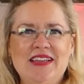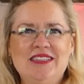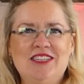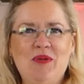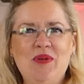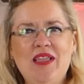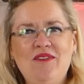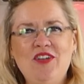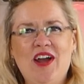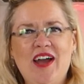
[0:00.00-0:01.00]
So we
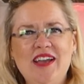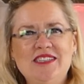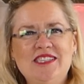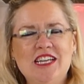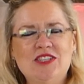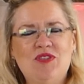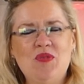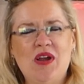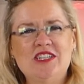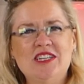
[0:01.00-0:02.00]
love you guys. Thanks for
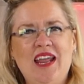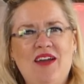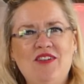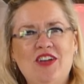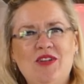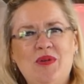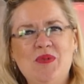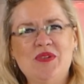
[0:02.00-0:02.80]
watching. Have a good one.